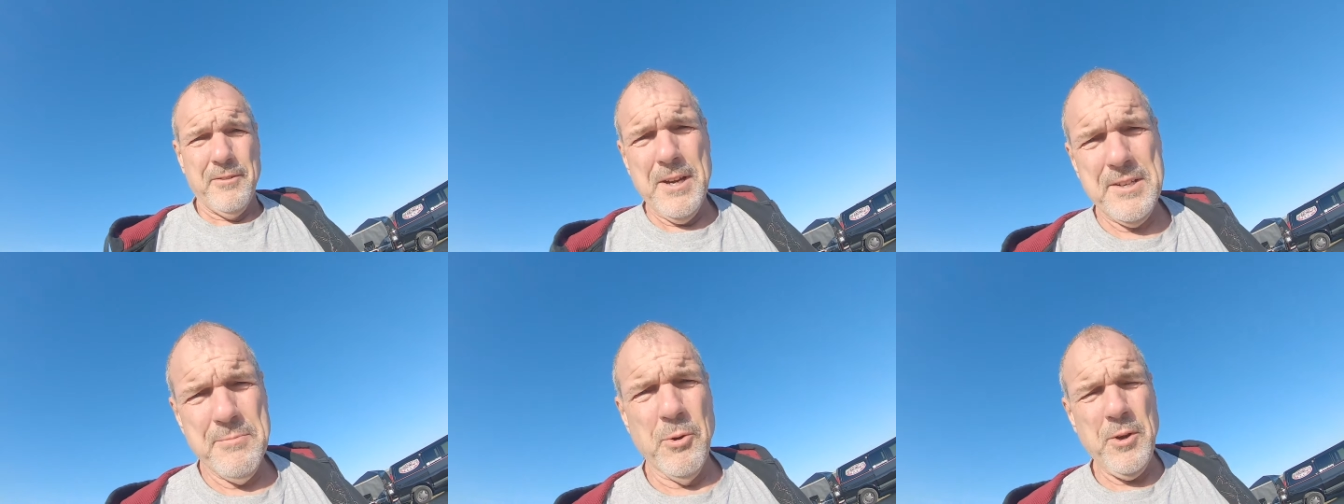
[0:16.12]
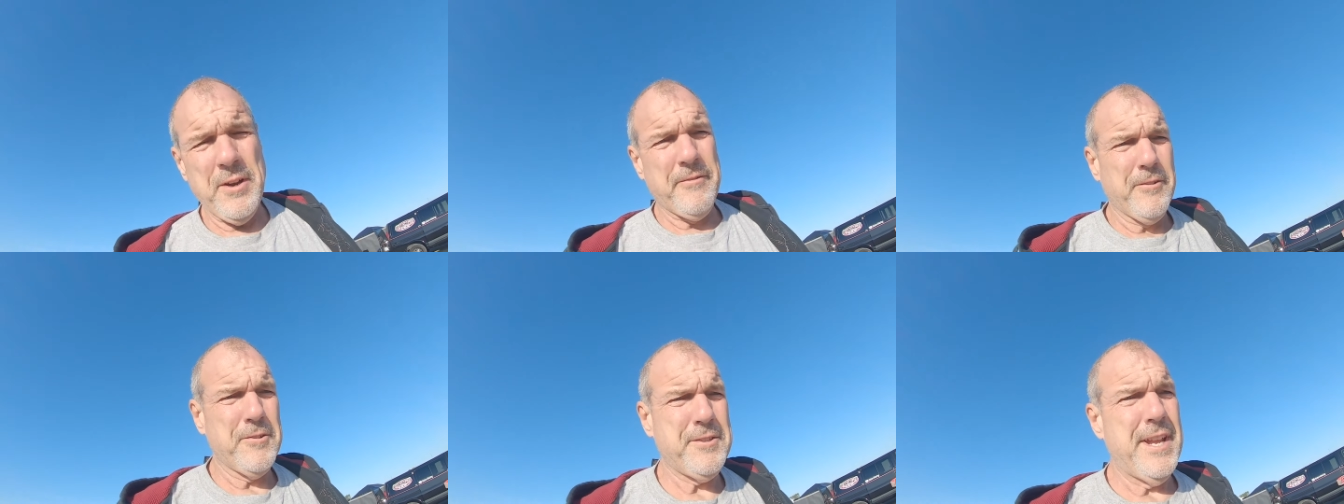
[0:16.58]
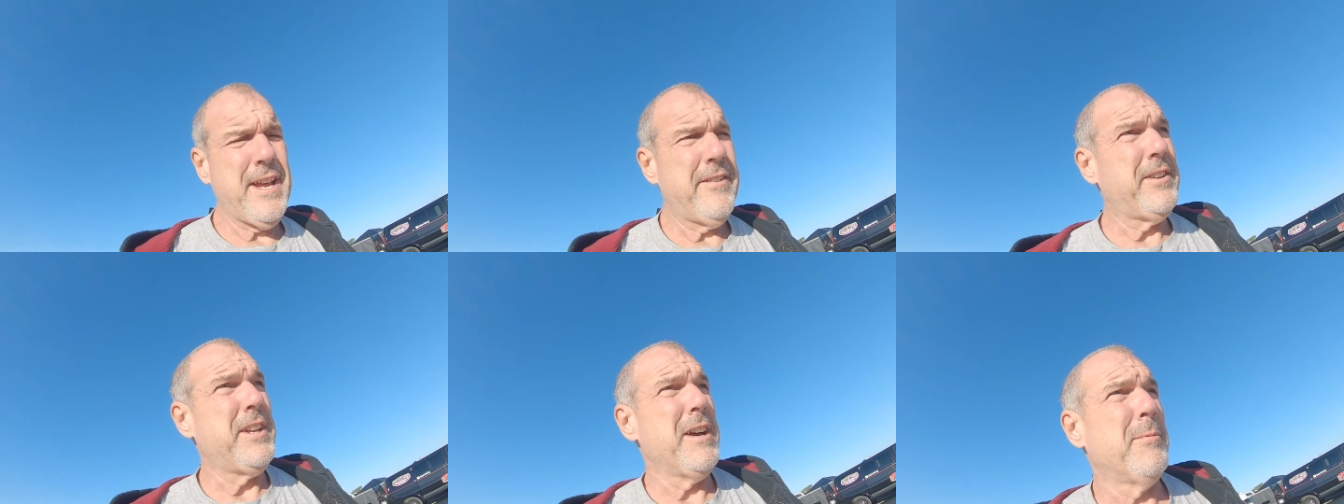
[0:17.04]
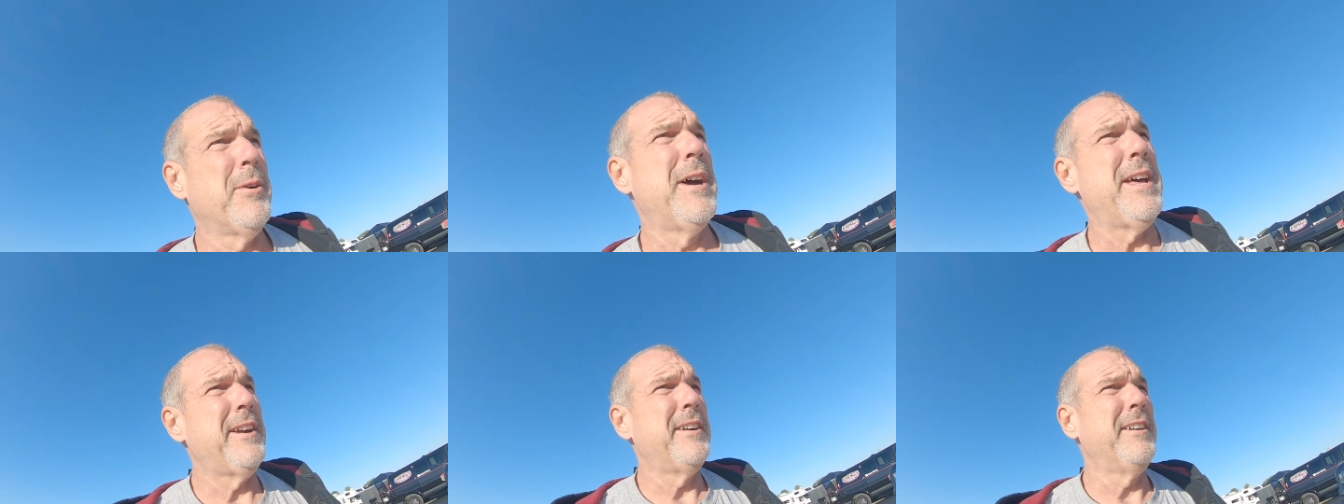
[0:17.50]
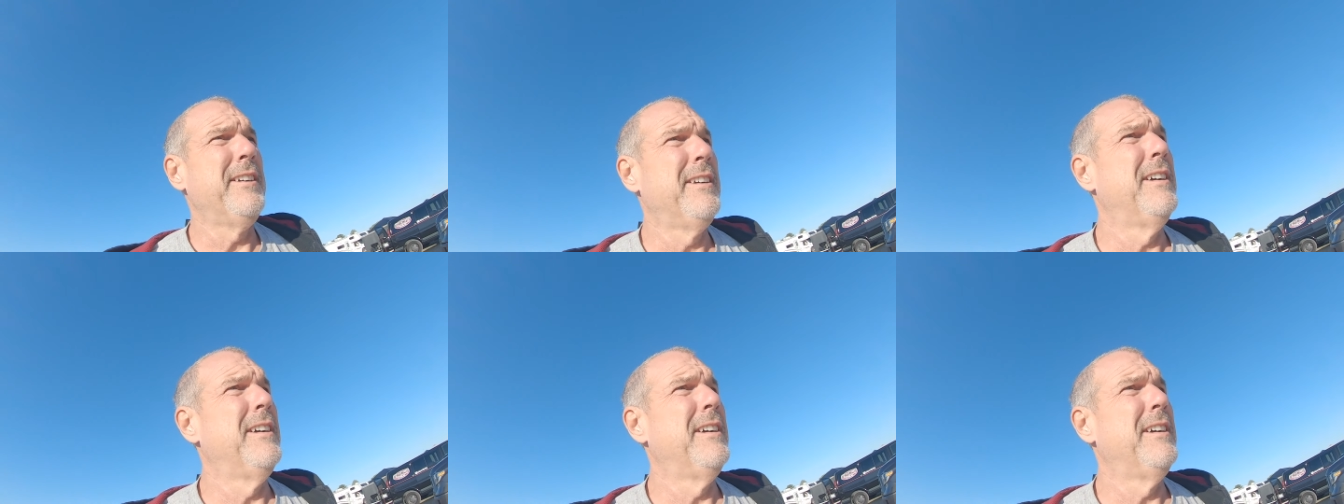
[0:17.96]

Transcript: Race morning, first day of a doubleheader.